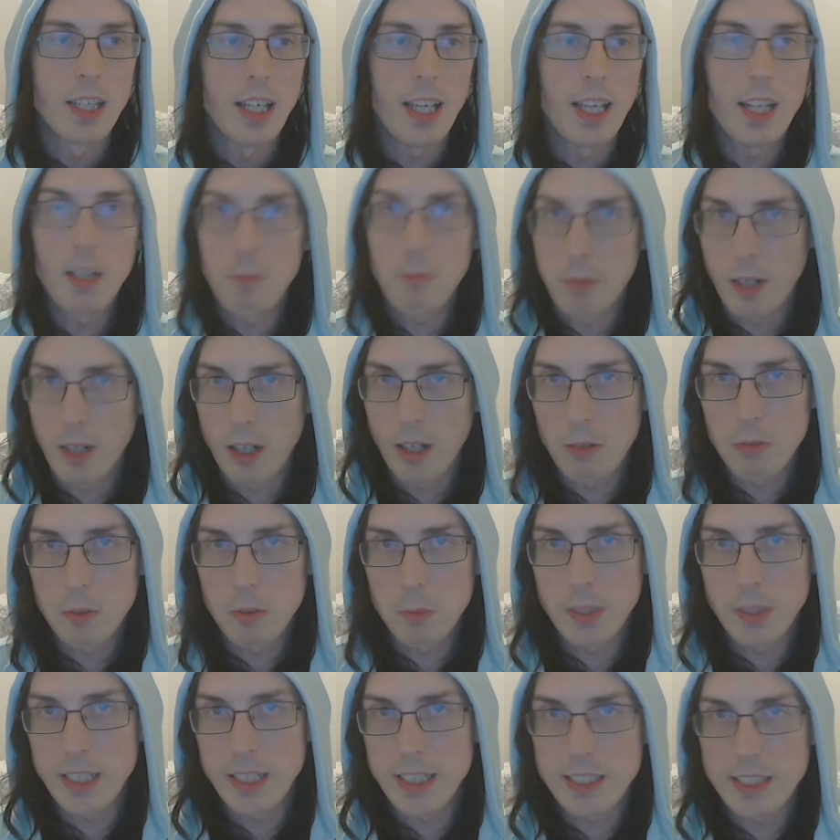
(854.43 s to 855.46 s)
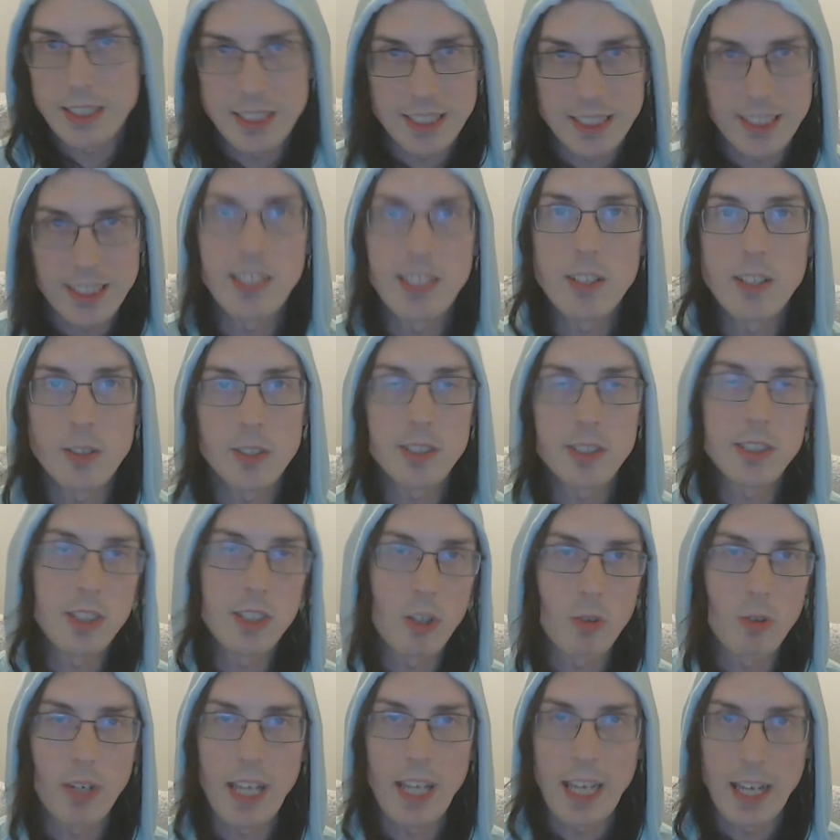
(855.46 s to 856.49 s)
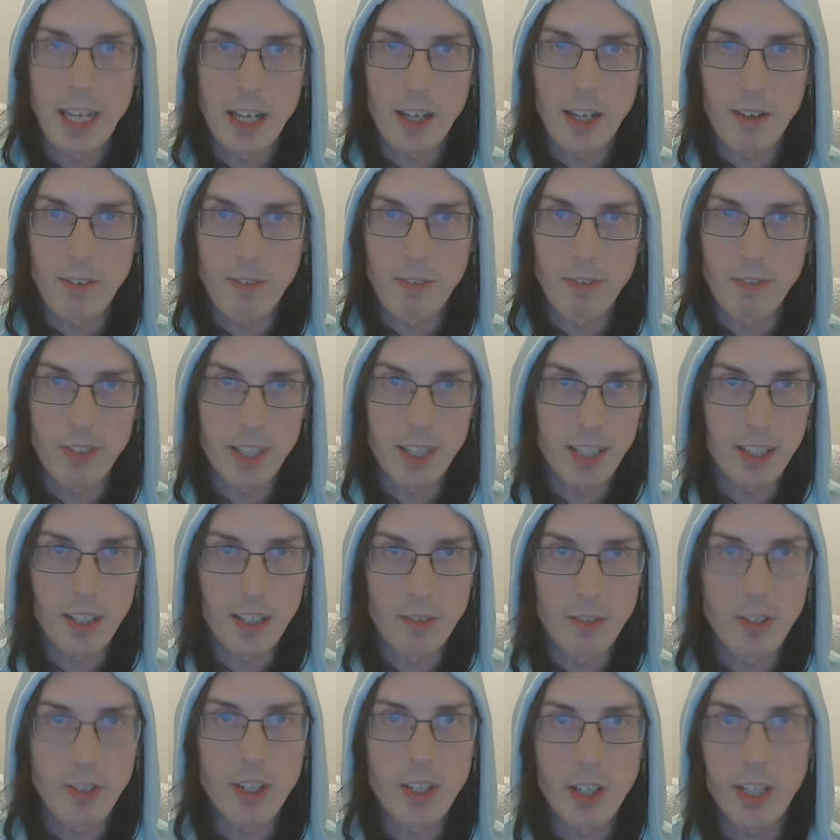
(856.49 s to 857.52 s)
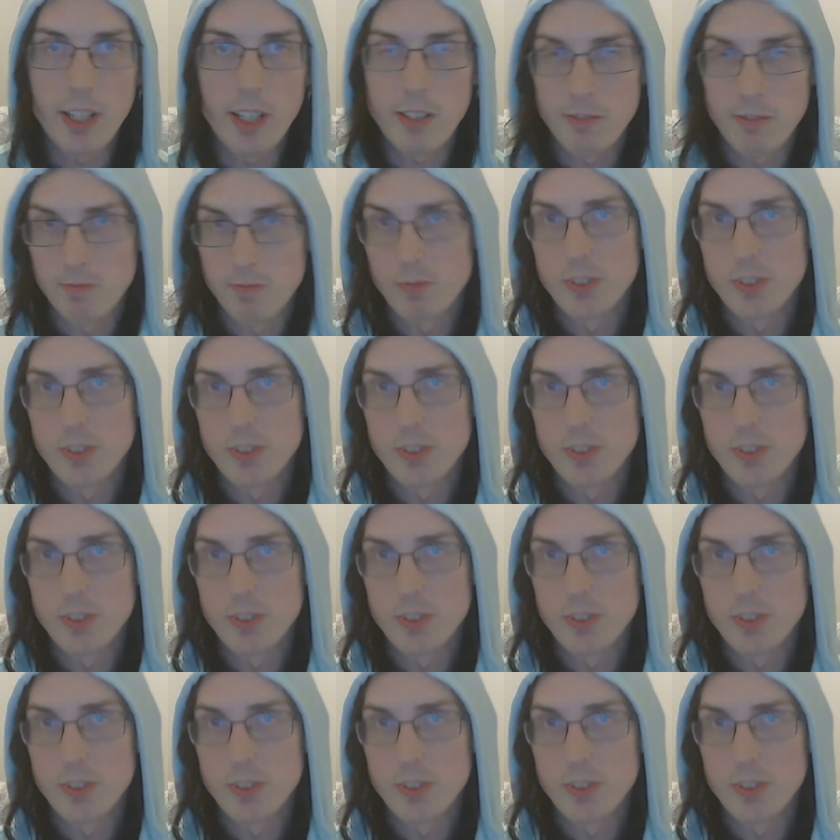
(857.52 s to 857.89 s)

And I probably still don't have like a very